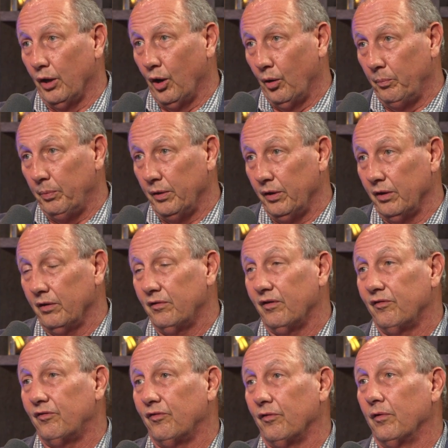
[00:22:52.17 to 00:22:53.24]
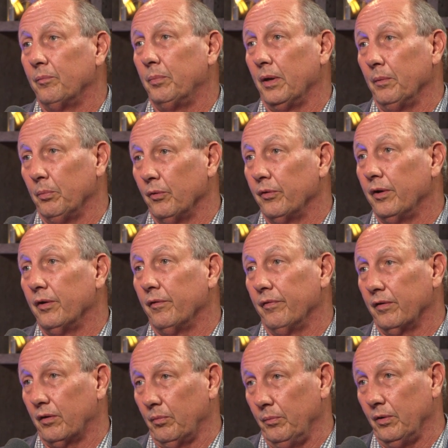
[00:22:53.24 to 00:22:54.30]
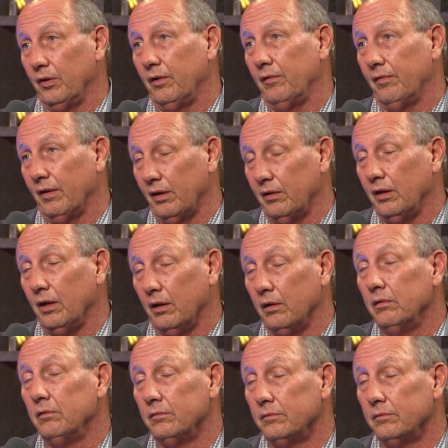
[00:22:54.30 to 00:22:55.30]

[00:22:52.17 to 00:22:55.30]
opening to serve people here in the community that need it.